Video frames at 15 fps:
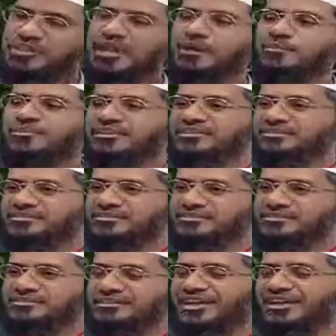with
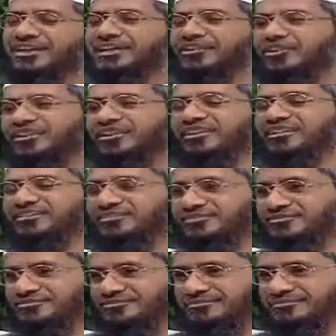calmness until you're at
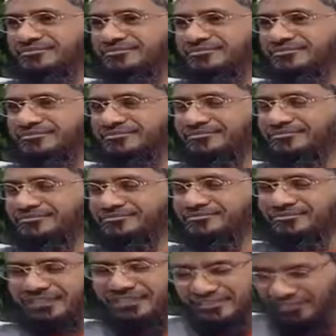ease.
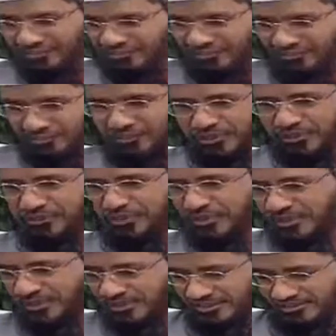And then say,
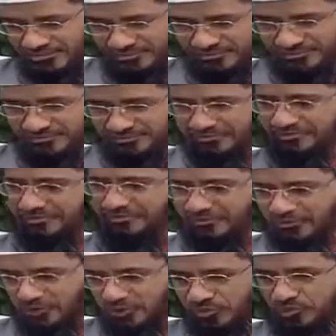subhanahu bin Allah,
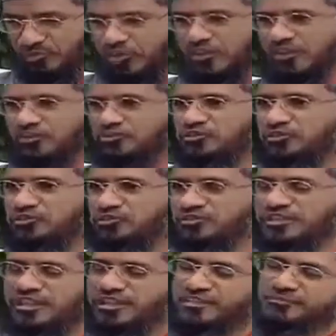glory be to Allah who is
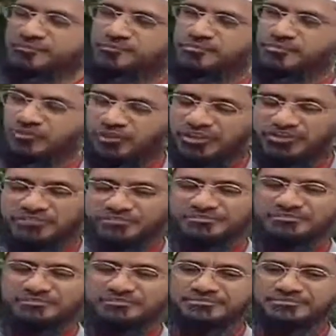the Most High,
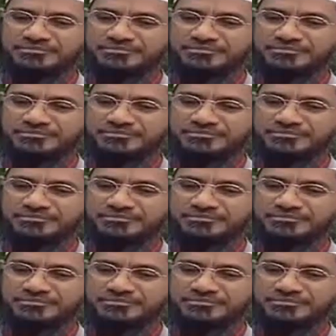thrice.